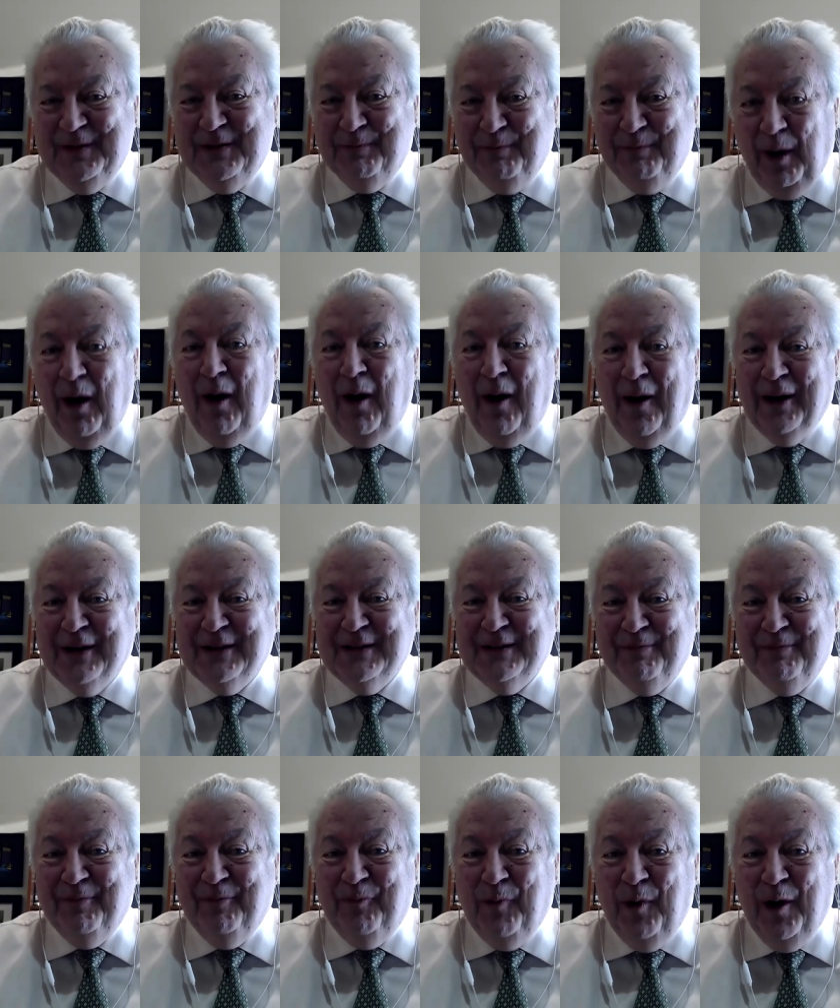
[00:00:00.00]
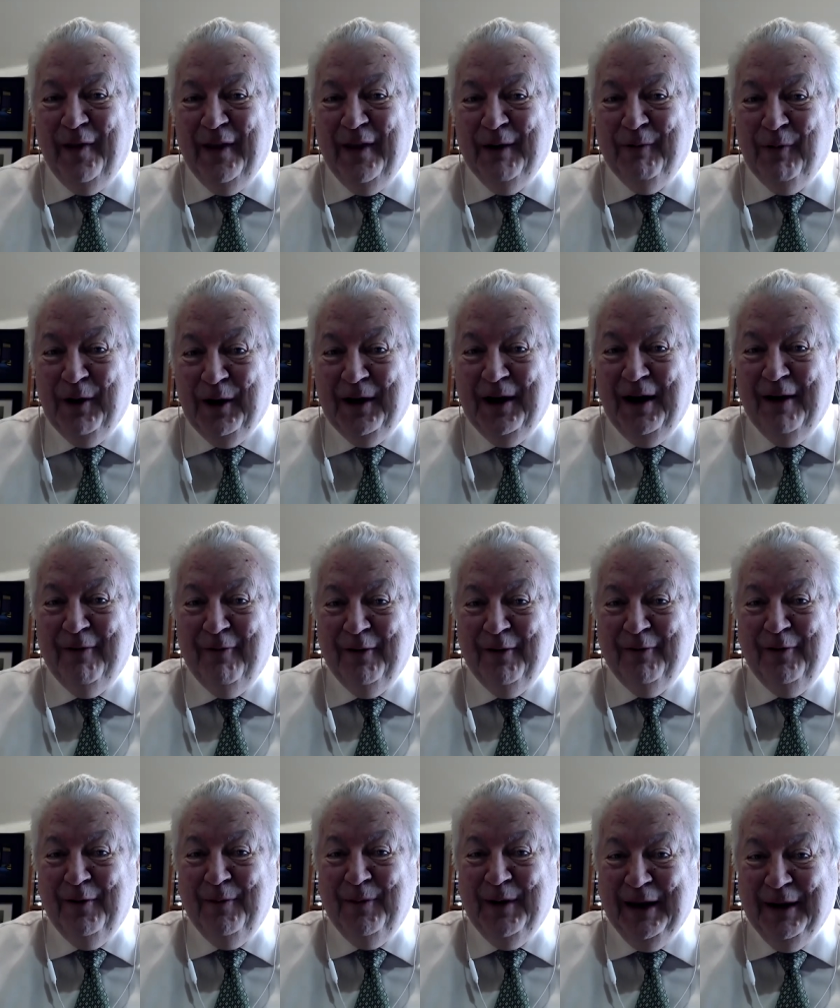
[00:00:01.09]
pause while they recovered
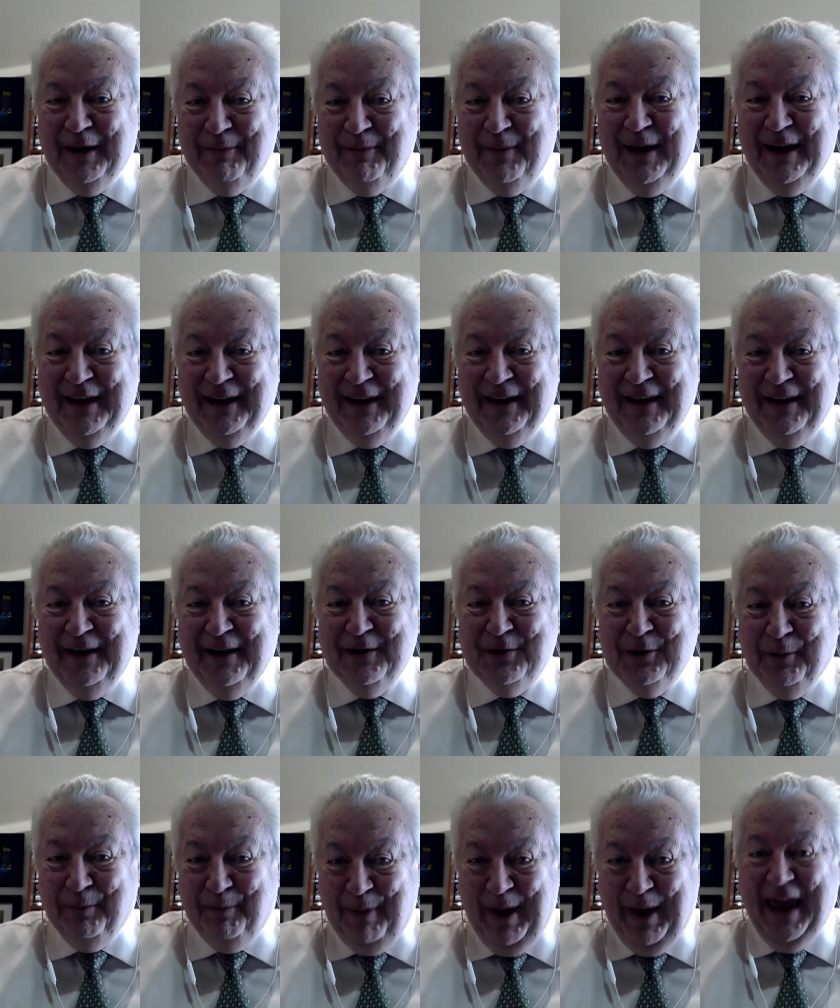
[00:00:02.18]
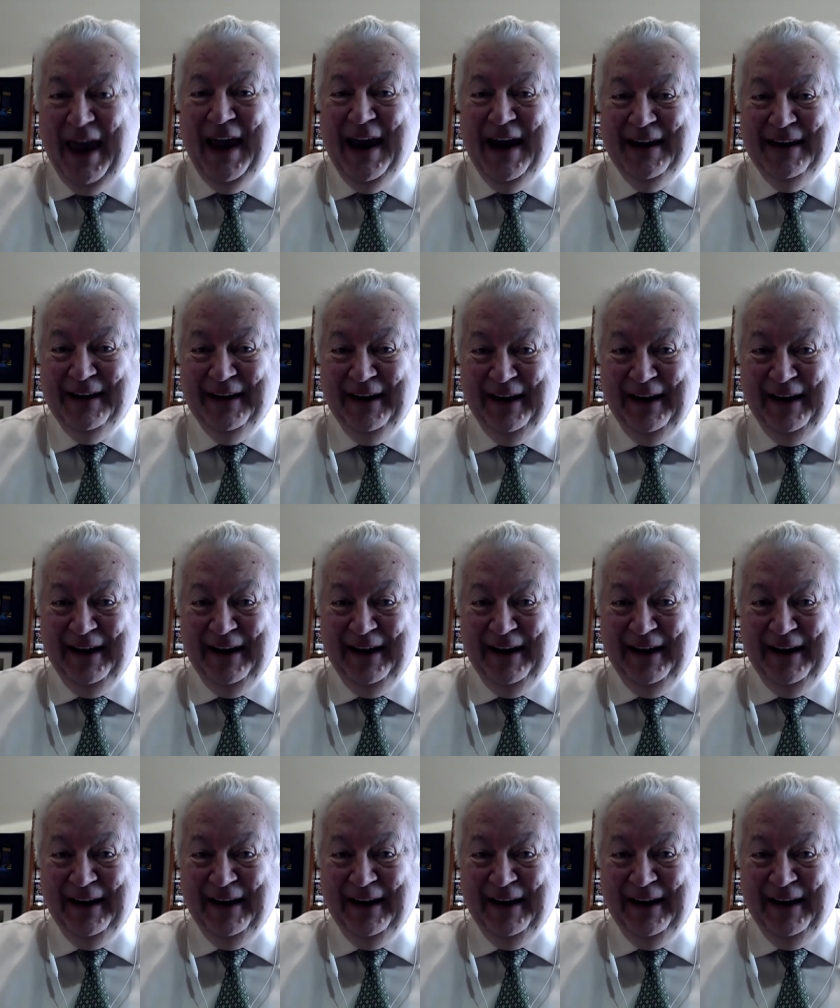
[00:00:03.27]
from the initial pain.